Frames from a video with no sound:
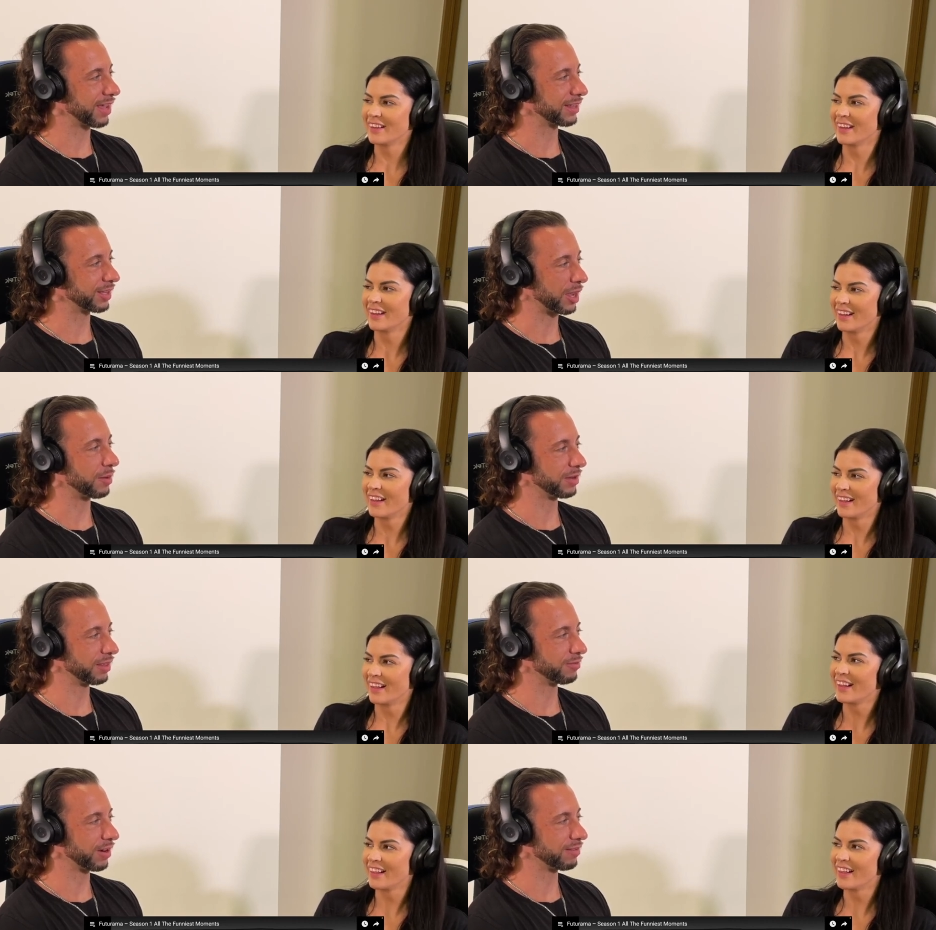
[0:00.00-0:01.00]
Speaker 1: Yeah, the
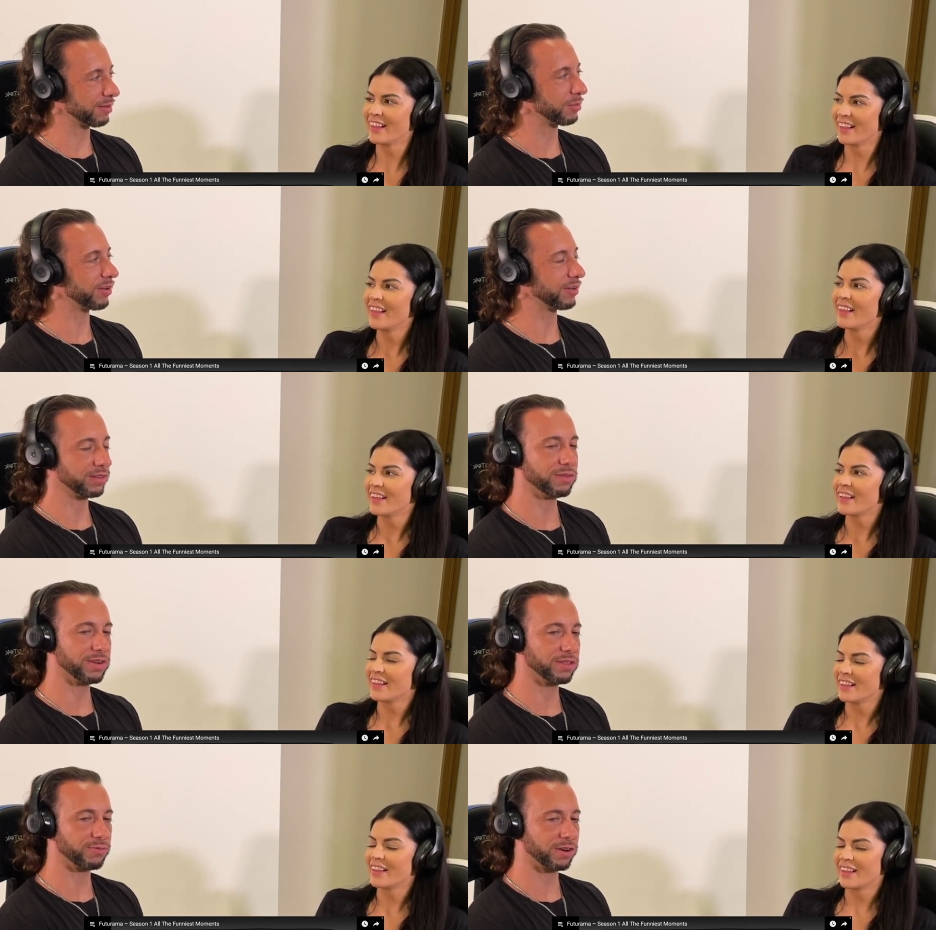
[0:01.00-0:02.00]
comedy's very similar, and even
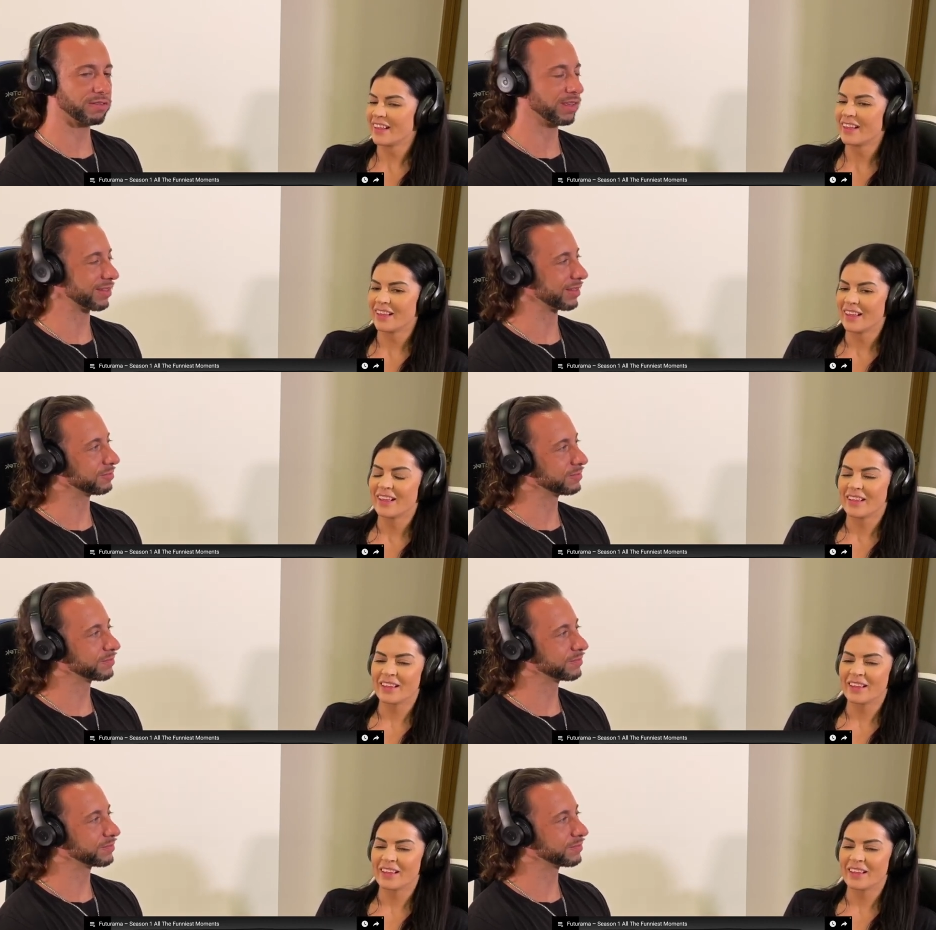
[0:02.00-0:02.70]
in the first season.